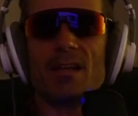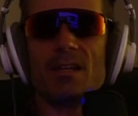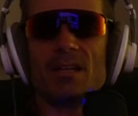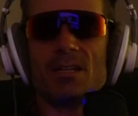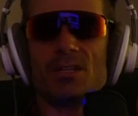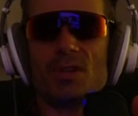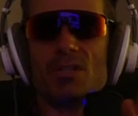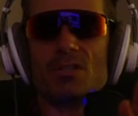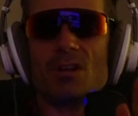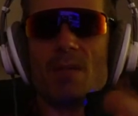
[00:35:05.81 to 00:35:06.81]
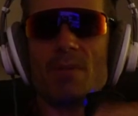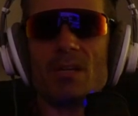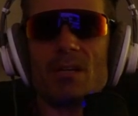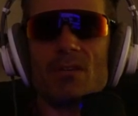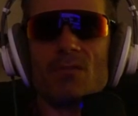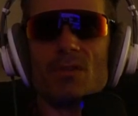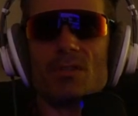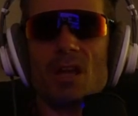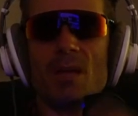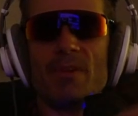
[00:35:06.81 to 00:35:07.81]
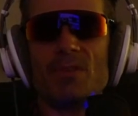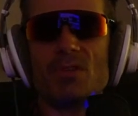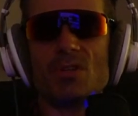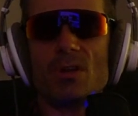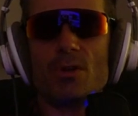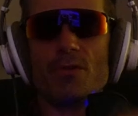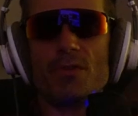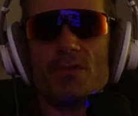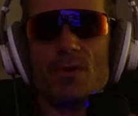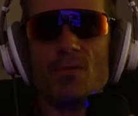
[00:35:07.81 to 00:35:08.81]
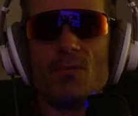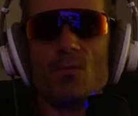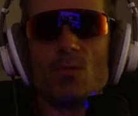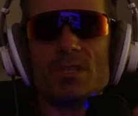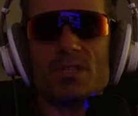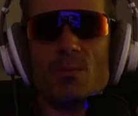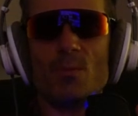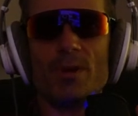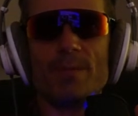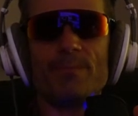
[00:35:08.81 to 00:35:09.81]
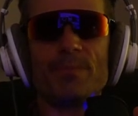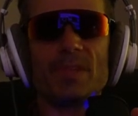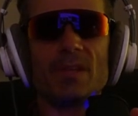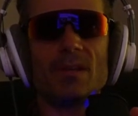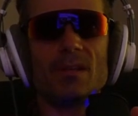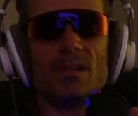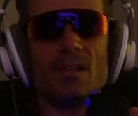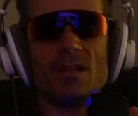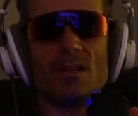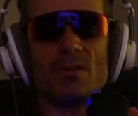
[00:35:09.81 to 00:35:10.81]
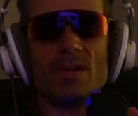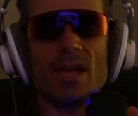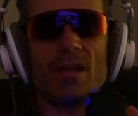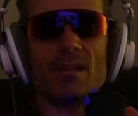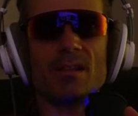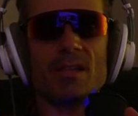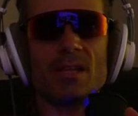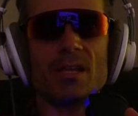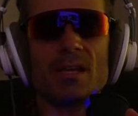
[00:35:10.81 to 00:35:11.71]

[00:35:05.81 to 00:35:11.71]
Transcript: It is transcribing in real time. And if you're talking over the phone with someone, then you get the